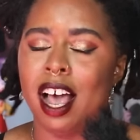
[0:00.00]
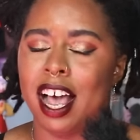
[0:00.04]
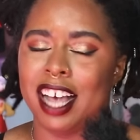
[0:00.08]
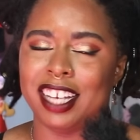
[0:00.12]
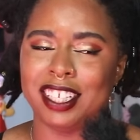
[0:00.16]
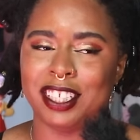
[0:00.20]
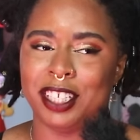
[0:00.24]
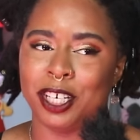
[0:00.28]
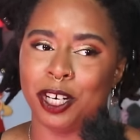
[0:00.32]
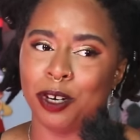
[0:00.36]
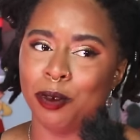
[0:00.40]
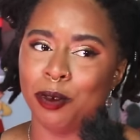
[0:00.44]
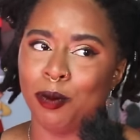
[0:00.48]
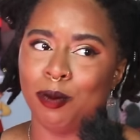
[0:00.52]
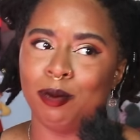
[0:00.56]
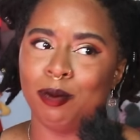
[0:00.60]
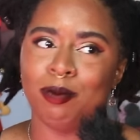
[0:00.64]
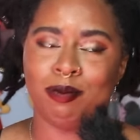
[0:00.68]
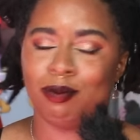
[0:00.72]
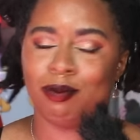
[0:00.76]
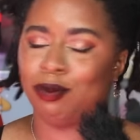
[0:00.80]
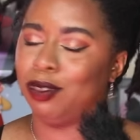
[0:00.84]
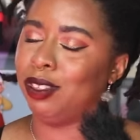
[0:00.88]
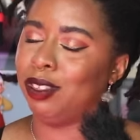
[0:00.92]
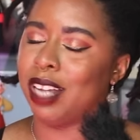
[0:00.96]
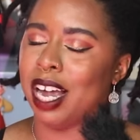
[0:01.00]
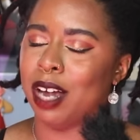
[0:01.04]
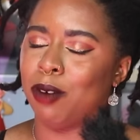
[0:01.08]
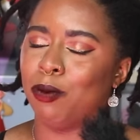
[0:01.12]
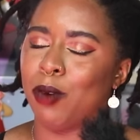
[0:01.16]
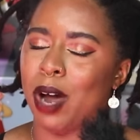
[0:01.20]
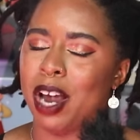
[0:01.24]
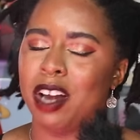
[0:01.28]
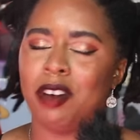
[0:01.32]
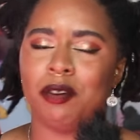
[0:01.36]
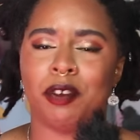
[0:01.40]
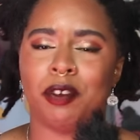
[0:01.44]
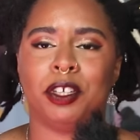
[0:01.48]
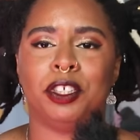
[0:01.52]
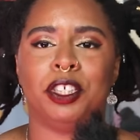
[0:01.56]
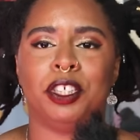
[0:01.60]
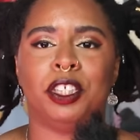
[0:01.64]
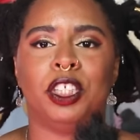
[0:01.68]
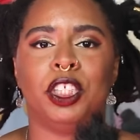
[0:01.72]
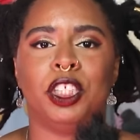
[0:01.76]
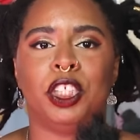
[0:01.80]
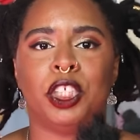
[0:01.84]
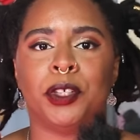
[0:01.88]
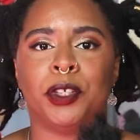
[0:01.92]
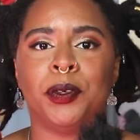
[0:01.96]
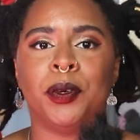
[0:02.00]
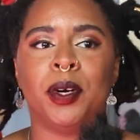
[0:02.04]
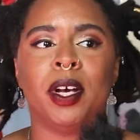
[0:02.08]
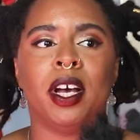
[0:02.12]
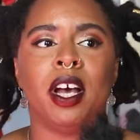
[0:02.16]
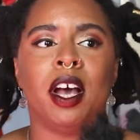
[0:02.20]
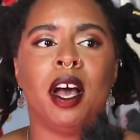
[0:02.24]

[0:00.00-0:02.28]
as their white versions do.